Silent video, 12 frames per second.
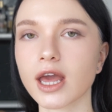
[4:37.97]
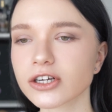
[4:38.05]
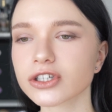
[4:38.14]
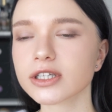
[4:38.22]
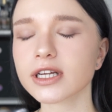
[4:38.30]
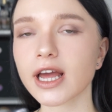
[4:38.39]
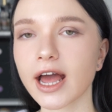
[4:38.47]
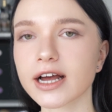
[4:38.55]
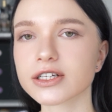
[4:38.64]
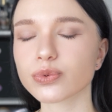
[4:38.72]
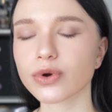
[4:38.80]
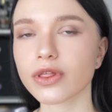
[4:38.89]
Actually,
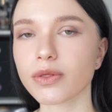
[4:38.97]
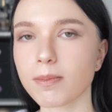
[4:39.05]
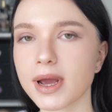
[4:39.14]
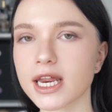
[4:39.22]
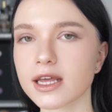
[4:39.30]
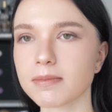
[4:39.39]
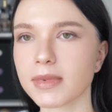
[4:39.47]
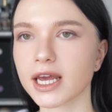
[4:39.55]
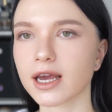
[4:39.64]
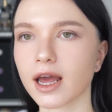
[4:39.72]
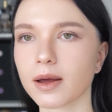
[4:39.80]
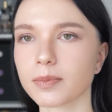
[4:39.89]
as with many
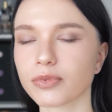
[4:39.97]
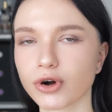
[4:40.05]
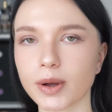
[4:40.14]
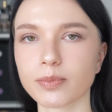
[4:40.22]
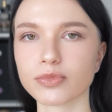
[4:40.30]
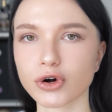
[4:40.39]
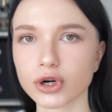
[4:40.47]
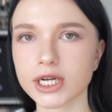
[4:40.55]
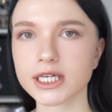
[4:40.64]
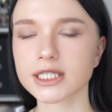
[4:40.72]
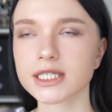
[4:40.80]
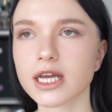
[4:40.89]
Make Prem
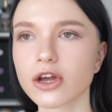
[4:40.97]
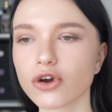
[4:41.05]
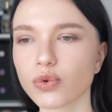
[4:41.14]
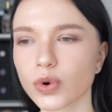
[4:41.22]
products,